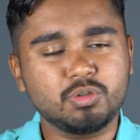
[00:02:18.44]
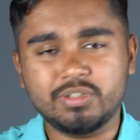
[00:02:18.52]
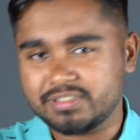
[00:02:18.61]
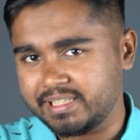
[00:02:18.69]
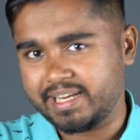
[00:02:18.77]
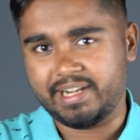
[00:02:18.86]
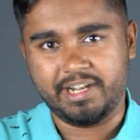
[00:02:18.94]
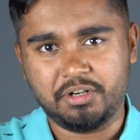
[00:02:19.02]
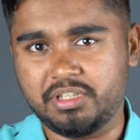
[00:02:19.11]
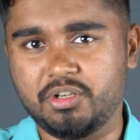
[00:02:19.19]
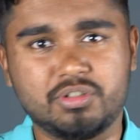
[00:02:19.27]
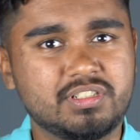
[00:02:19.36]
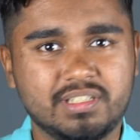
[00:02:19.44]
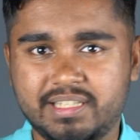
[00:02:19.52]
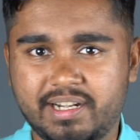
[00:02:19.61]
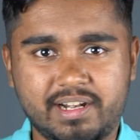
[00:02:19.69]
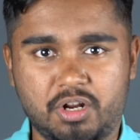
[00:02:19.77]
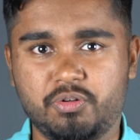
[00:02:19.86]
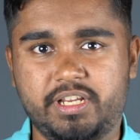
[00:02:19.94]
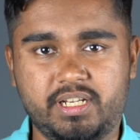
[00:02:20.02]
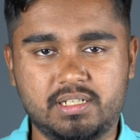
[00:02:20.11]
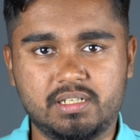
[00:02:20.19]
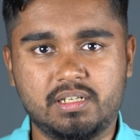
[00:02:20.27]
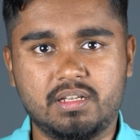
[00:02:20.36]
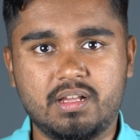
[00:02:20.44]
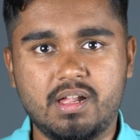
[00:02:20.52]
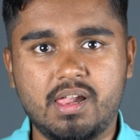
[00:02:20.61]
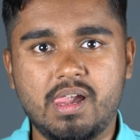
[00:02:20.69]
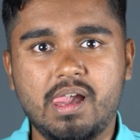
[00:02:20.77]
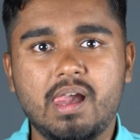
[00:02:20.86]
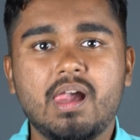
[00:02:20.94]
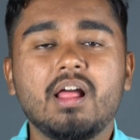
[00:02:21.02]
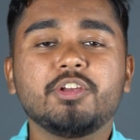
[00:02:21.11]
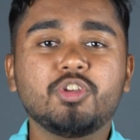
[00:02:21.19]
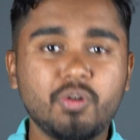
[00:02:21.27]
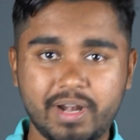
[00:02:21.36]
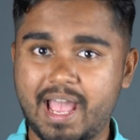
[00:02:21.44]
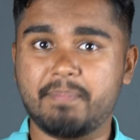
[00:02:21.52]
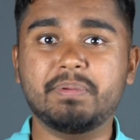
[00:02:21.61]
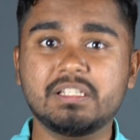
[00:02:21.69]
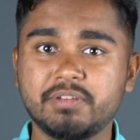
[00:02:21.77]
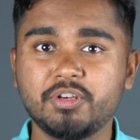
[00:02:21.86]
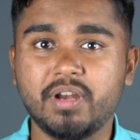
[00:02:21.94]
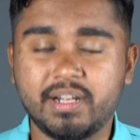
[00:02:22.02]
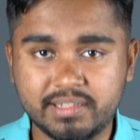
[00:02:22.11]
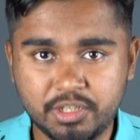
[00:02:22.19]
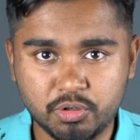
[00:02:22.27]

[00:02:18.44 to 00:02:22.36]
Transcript: soon as they get into the ocean, they're drowning. You know what happens when you enter the